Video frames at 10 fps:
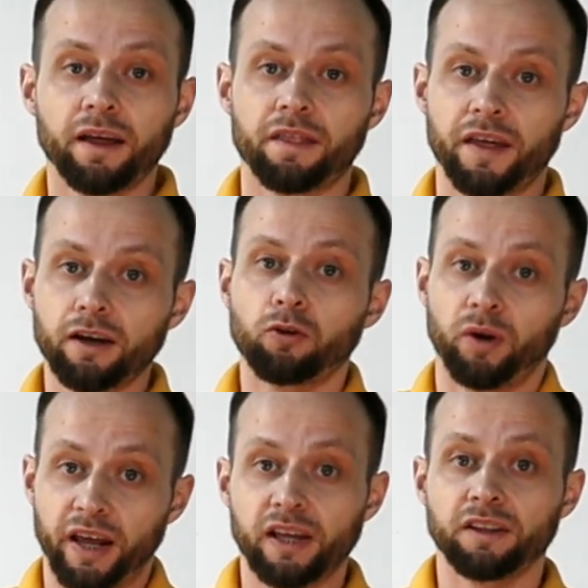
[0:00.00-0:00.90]
they
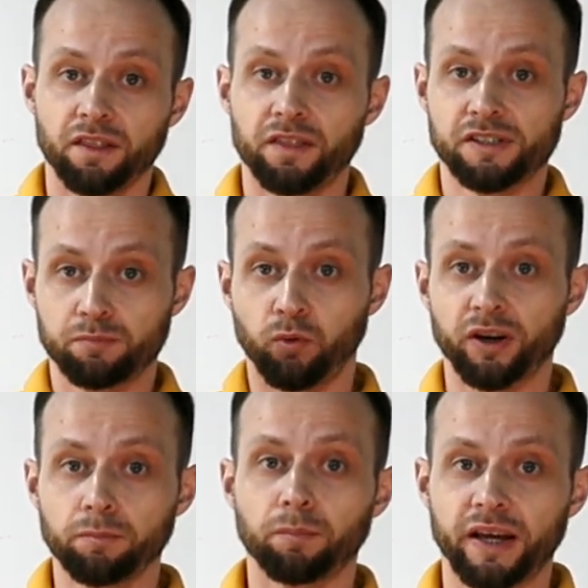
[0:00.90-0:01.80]
created the
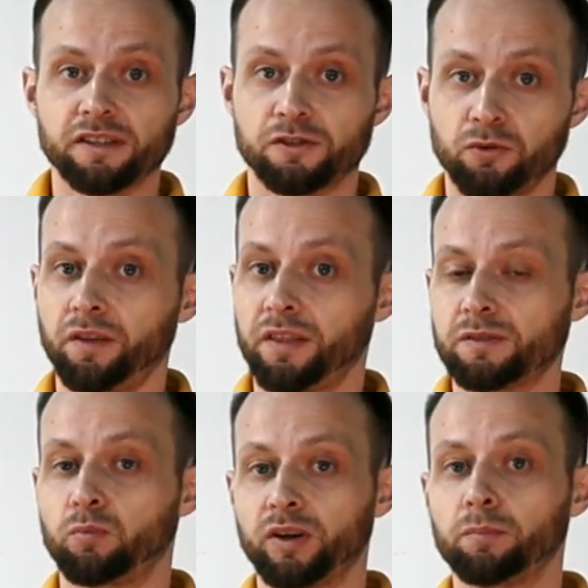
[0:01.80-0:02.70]
sprint plan during the
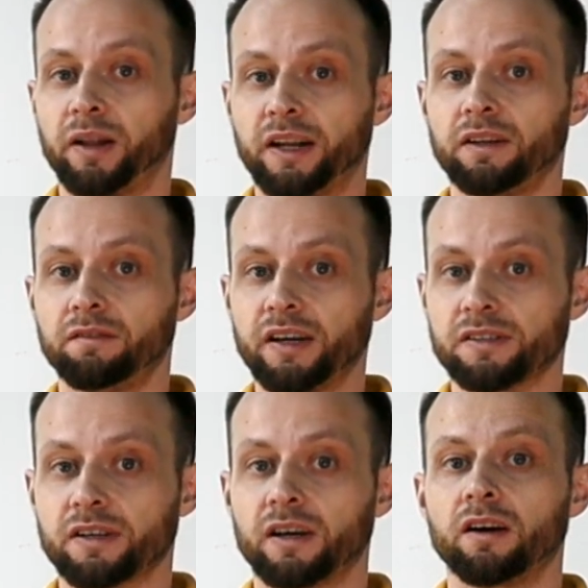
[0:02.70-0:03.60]
sprint planning event,